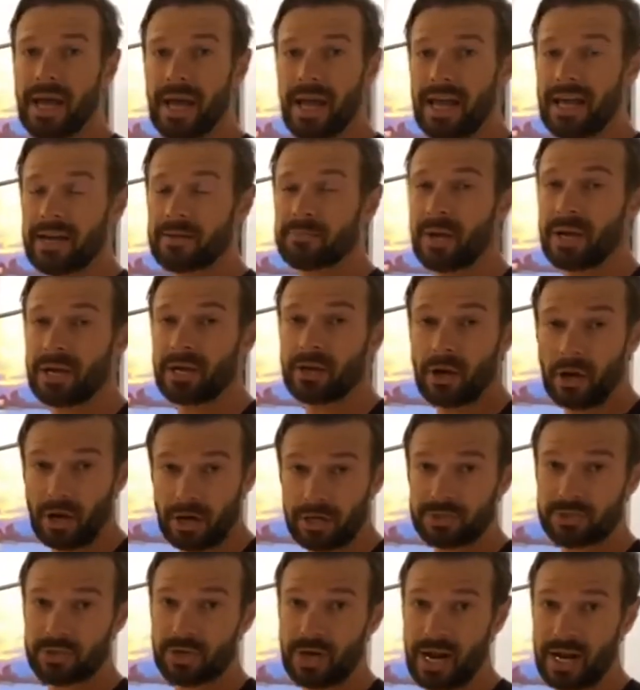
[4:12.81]
and my
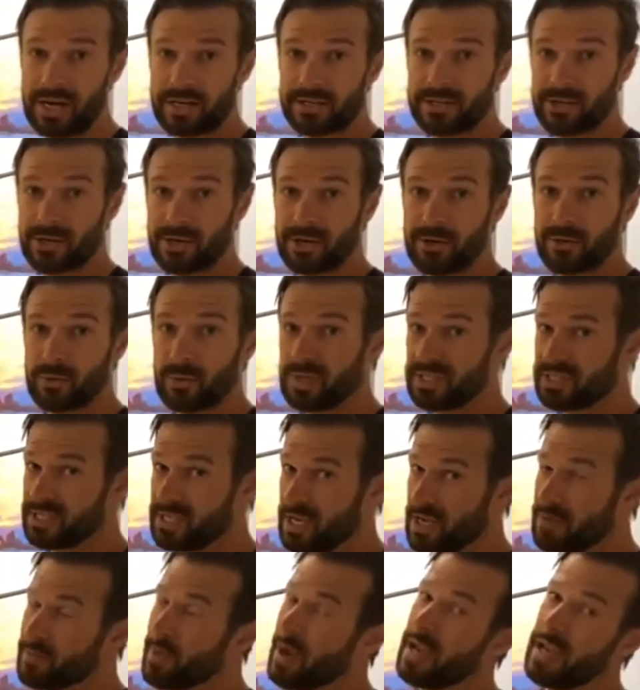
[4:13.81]
contractor
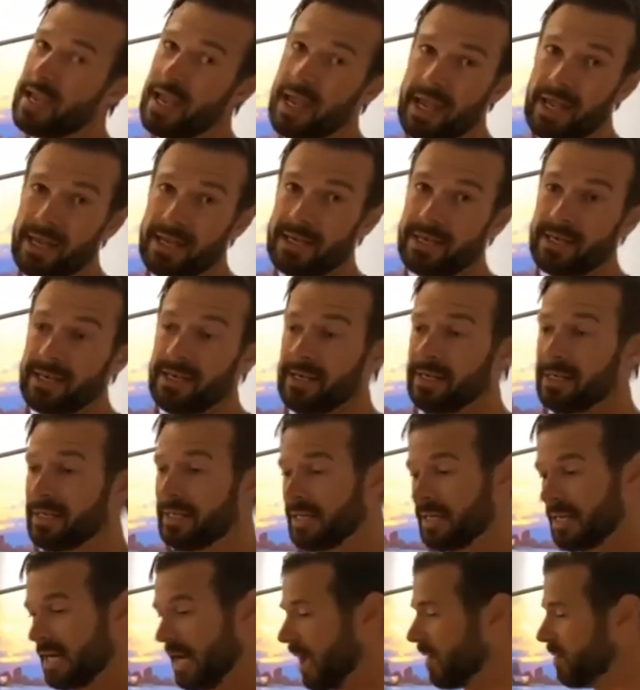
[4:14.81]
was MIA.
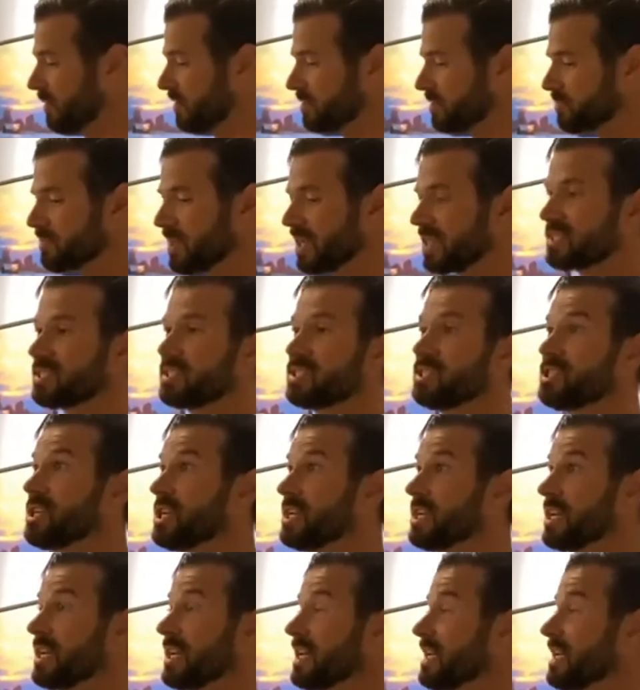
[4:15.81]
I was messaging and